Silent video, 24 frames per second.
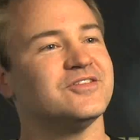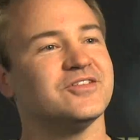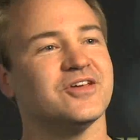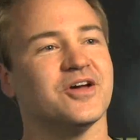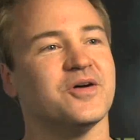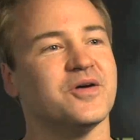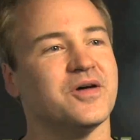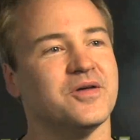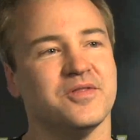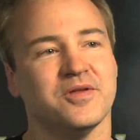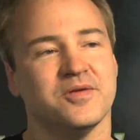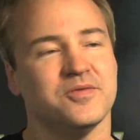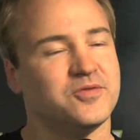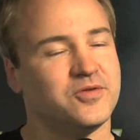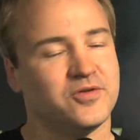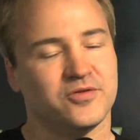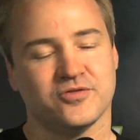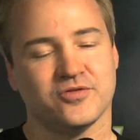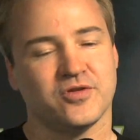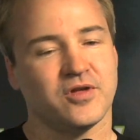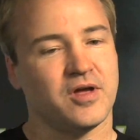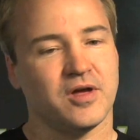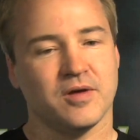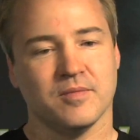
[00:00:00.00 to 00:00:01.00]
So there's
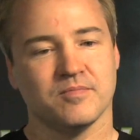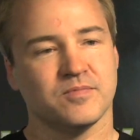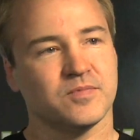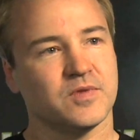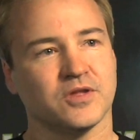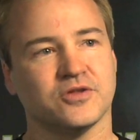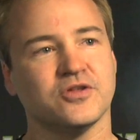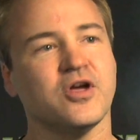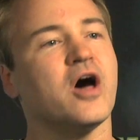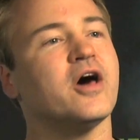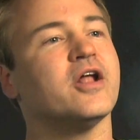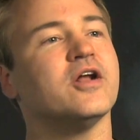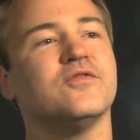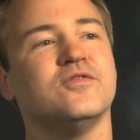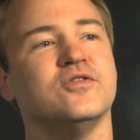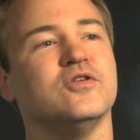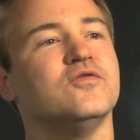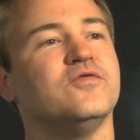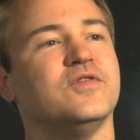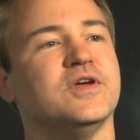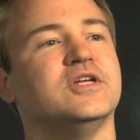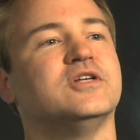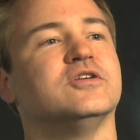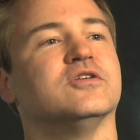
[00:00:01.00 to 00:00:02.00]
just a ton of
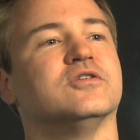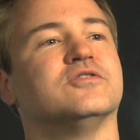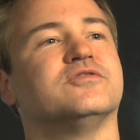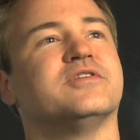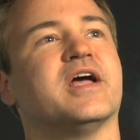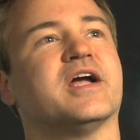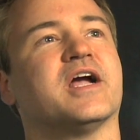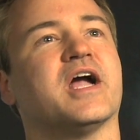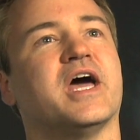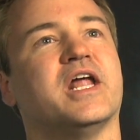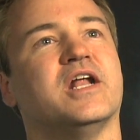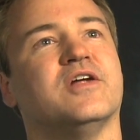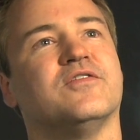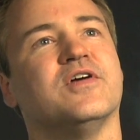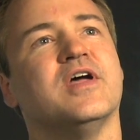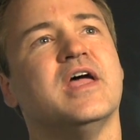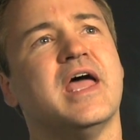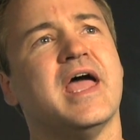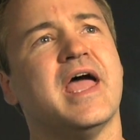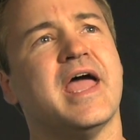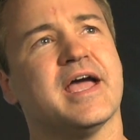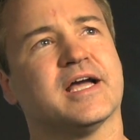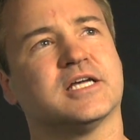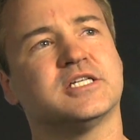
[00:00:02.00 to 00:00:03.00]
new features that kind of
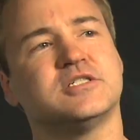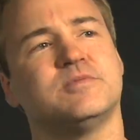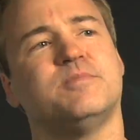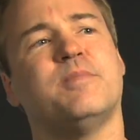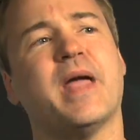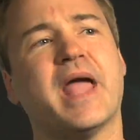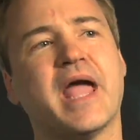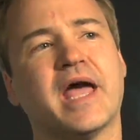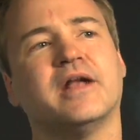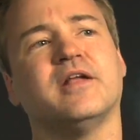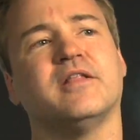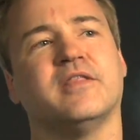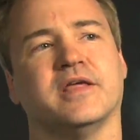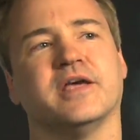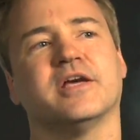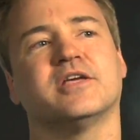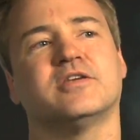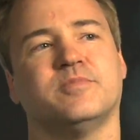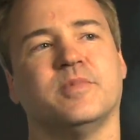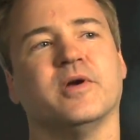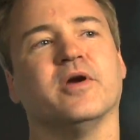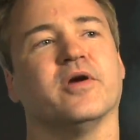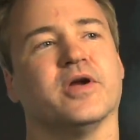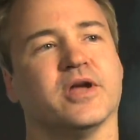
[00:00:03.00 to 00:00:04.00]
expand the
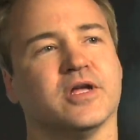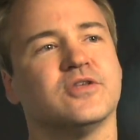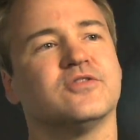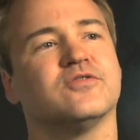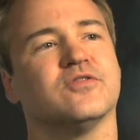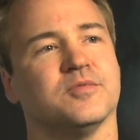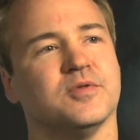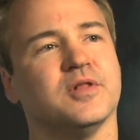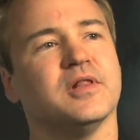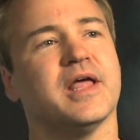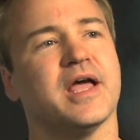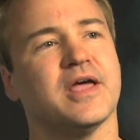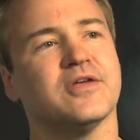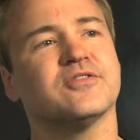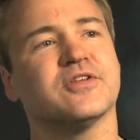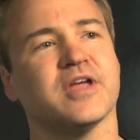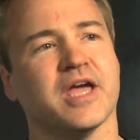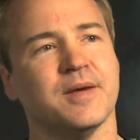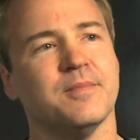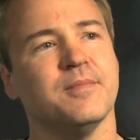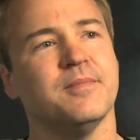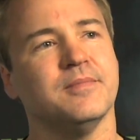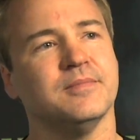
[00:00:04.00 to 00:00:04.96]
experience from the last game.